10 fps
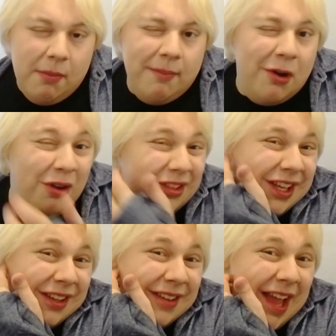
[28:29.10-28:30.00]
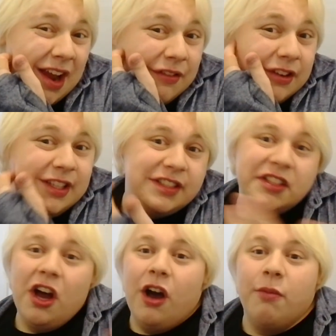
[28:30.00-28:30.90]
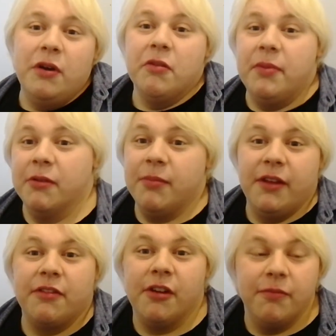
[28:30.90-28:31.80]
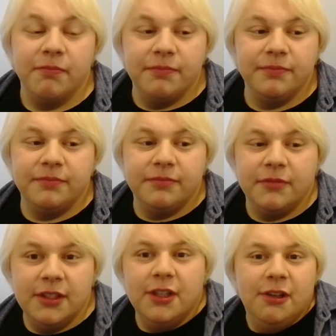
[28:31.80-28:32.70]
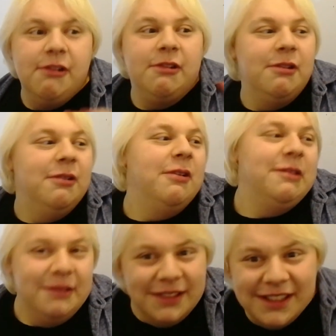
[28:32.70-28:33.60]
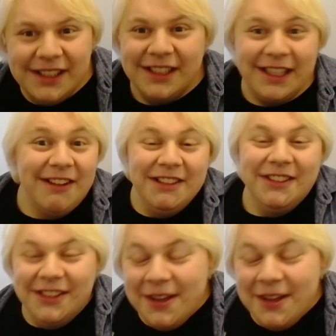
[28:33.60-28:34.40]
Only every scar will build my throne. It carries on.